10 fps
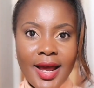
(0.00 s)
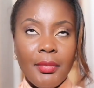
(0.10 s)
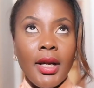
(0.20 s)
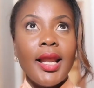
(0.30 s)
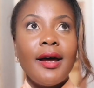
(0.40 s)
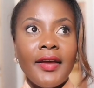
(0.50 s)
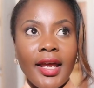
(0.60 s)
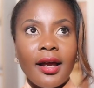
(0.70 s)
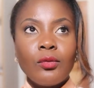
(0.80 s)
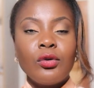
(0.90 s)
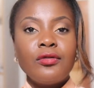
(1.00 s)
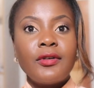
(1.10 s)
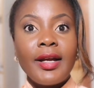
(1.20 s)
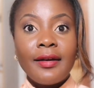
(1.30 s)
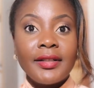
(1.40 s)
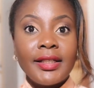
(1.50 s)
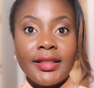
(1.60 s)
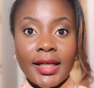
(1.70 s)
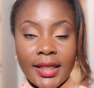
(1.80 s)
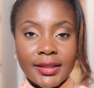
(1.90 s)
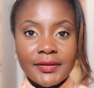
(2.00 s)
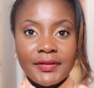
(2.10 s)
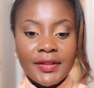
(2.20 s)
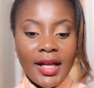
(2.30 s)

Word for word: I'm loving and will forever love,